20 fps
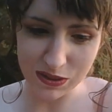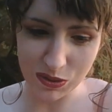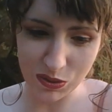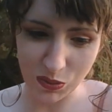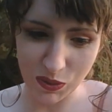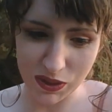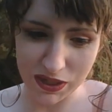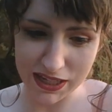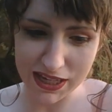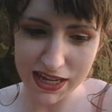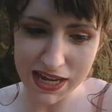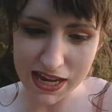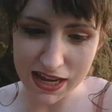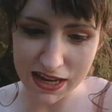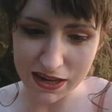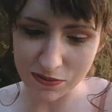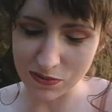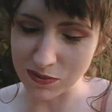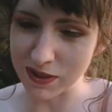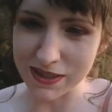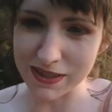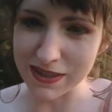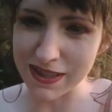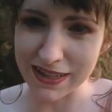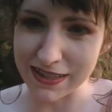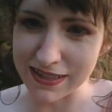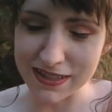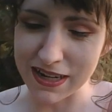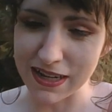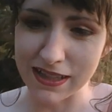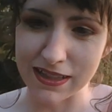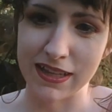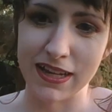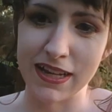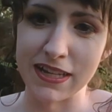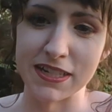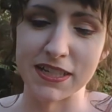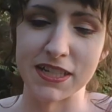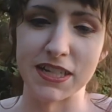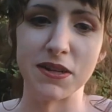we can't. That's not the
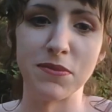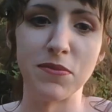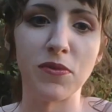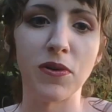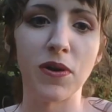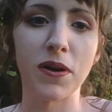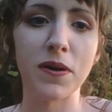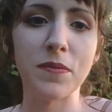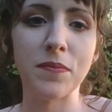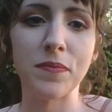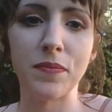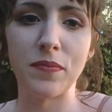case anymore.